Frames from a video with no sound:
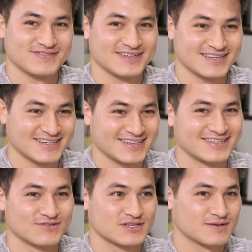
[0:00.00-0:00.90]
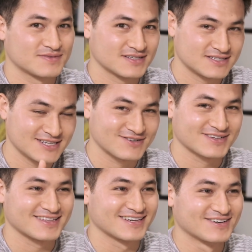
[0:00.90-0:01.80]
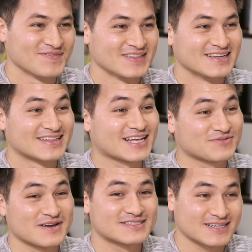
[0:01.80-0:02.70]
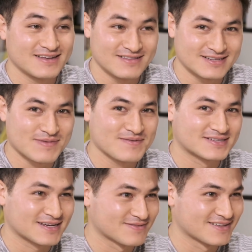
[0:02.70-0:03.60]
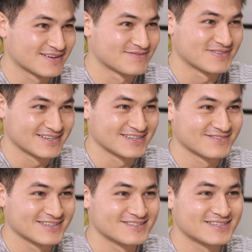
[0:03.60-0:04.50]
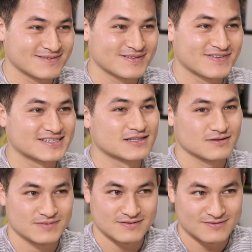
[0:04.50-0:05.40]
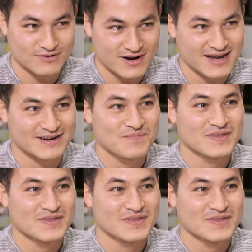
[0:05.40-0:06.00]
We'll keep that secret though. That's why maybe some of the beginning ones you see my face a little bit red.